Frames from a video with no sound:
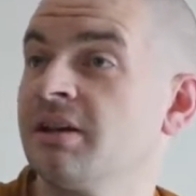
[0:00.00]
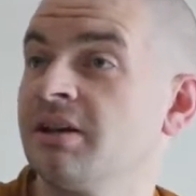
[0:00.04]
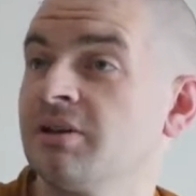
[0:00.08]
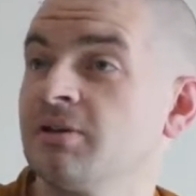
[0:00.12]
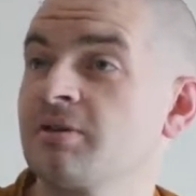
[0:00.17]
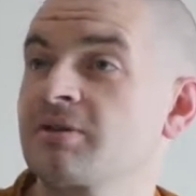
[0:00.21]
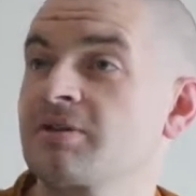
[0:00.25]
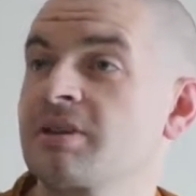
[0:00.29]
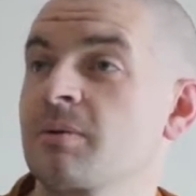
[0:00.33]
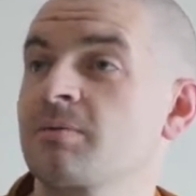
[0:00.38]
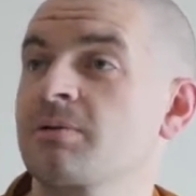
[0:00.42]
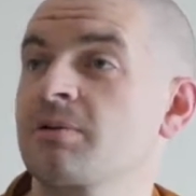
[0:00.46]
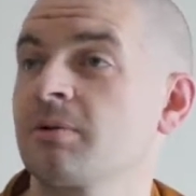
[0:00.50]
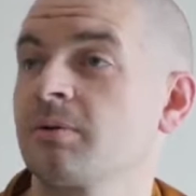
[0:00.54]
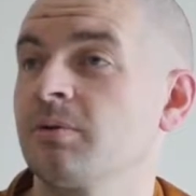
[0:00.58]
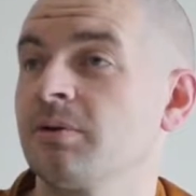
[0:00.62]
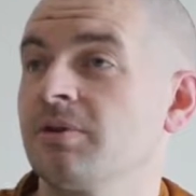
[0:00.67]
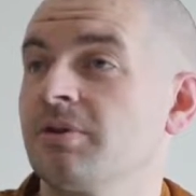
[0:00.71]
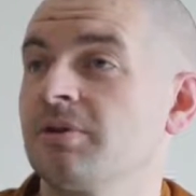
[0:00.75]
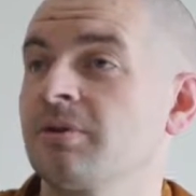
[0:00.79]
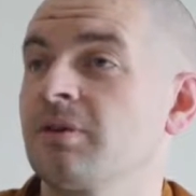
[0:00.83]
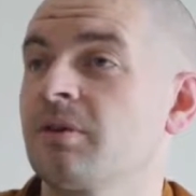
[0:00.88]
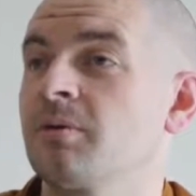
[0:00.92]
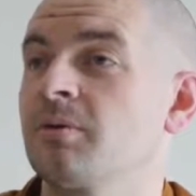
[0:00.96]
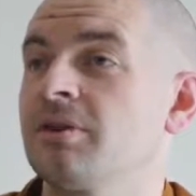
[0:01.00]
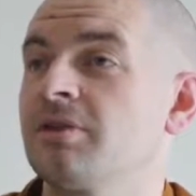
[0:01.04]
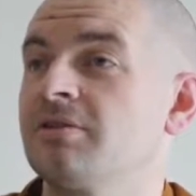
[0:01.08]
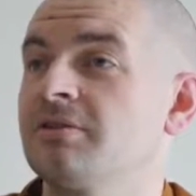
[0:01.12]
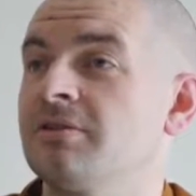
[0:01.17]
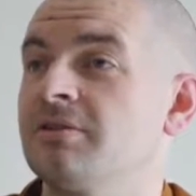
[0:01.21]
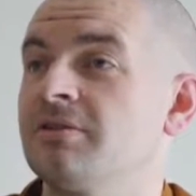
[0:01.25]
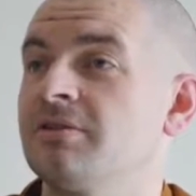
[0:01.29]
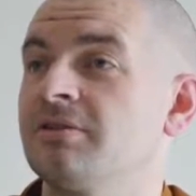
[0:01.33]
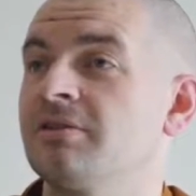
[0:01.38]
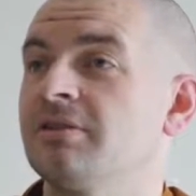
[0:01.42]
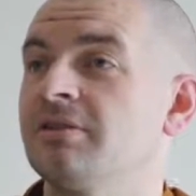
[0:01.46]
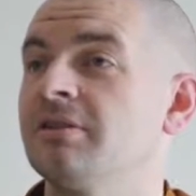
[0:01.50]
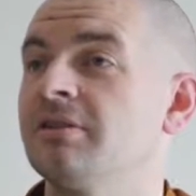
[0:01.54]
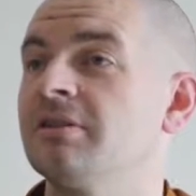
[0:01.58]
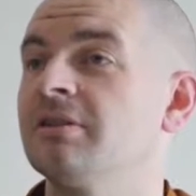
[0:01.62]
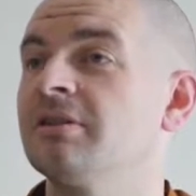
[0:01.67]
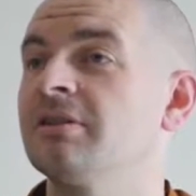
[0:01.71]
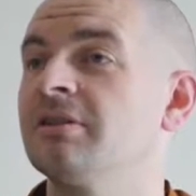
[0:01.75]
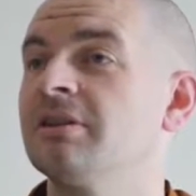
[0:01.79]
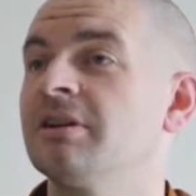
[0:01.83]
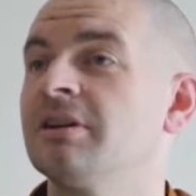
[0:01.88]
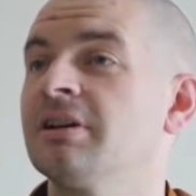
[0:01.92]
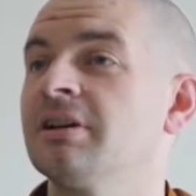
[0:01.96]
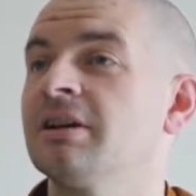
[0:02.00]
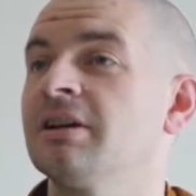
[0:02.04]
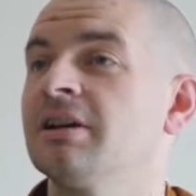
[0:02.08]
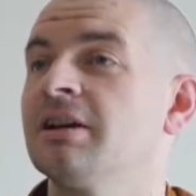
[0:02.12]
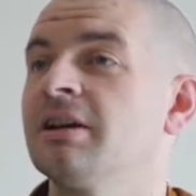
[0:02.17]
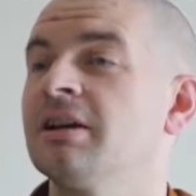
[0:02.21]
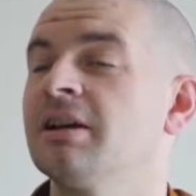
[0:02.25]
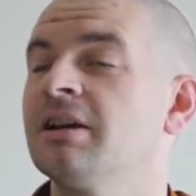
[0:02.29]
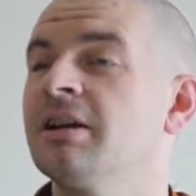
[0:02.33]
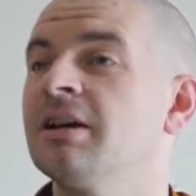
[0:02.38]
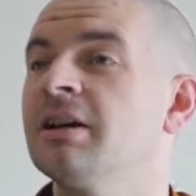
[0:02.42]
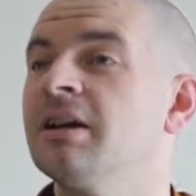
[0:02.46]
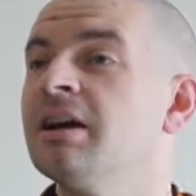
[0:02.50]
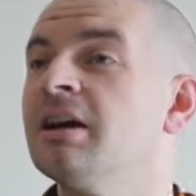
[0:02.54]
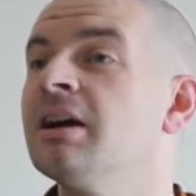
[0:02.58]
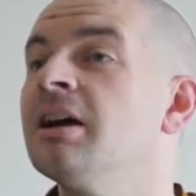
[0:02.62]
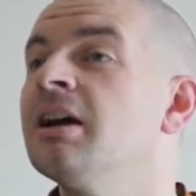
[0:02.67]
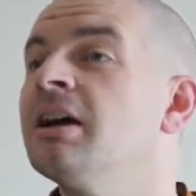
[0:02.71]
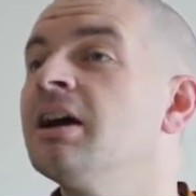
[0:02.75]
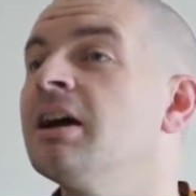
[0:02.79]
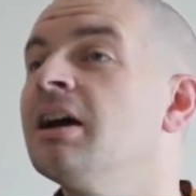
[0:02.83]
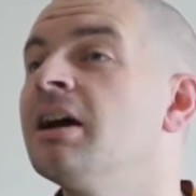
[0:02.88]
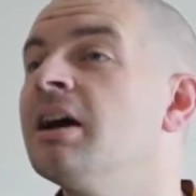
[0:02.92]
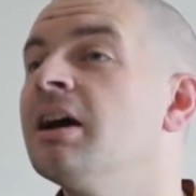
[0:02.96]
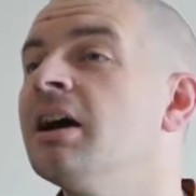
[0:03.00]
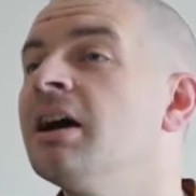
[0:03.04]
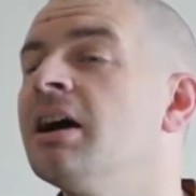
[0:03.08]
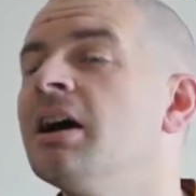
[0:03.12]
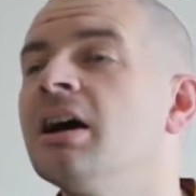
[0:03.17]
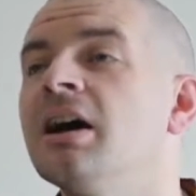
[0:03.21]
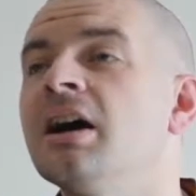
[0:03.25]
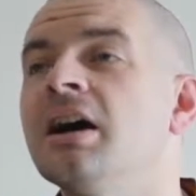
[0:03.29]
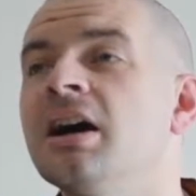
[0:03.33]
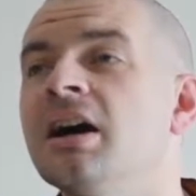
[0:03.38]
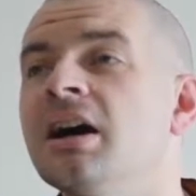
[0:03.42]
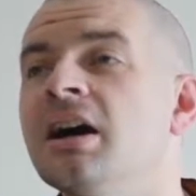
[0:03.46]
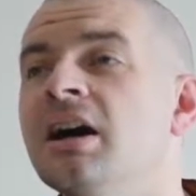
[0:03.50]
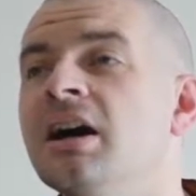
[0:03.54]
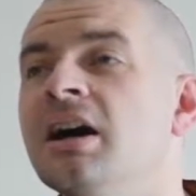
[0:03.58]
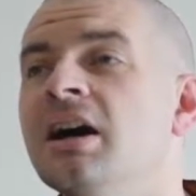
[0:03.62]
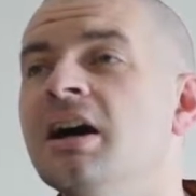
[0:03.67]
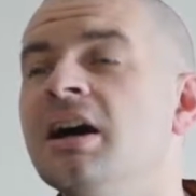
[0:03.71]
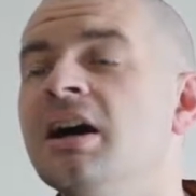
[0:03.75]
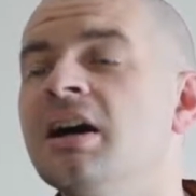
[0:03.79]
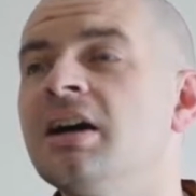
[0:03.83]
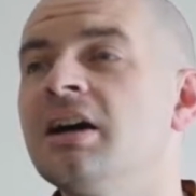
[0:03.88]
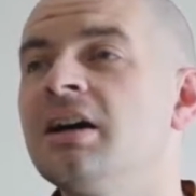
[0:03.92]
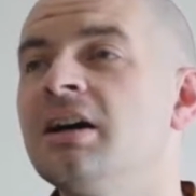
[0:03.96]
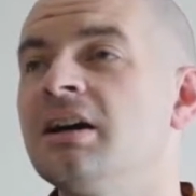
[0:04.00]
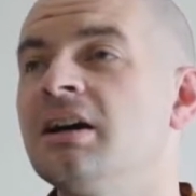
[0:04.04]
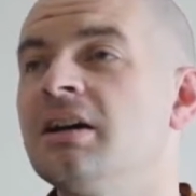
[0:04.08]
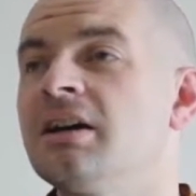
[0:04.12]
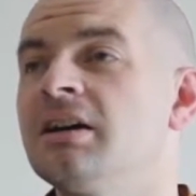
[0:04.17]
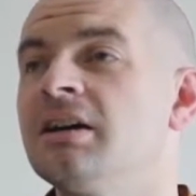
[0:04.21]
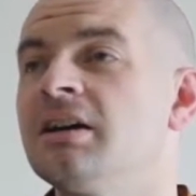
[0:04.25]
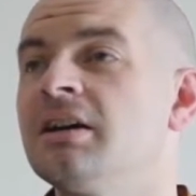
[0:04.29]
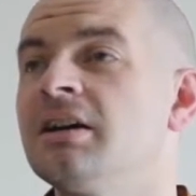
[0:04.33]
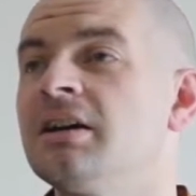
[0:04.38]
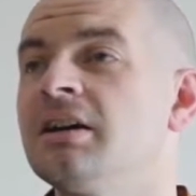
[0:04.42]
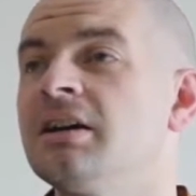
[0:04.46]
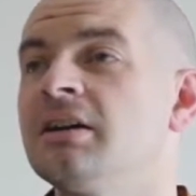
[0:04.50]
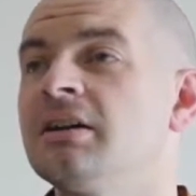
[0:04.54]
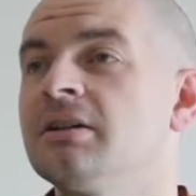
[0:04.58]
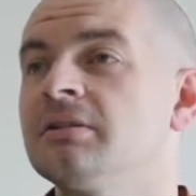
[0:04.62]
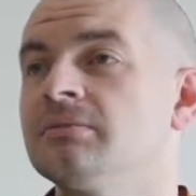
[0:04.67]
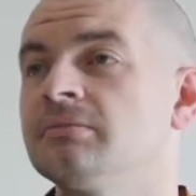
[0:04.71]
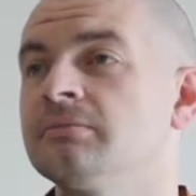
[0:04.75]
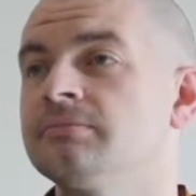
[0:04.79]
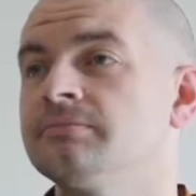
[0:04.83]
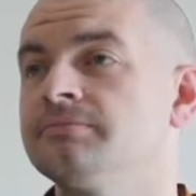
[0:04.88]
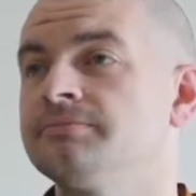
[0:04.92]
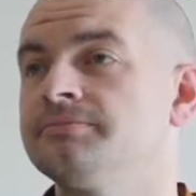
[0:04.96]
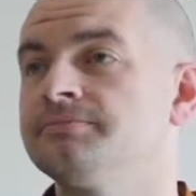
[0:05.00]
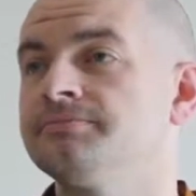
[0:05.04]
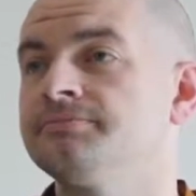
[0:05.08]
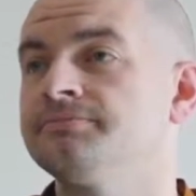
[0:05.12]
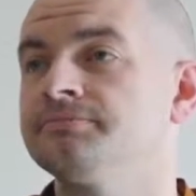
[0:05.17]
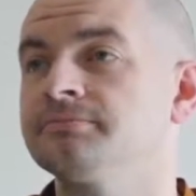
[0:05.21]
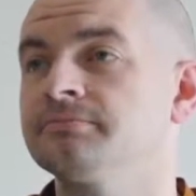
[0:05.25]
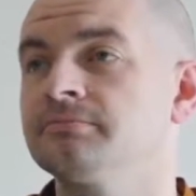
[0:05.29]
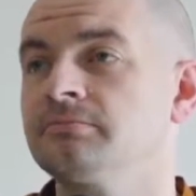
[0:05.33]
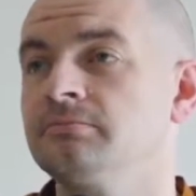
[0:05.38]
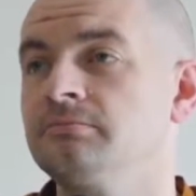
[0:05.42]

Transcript: Your subsequent question, sir. You can give your personal experience of this, right?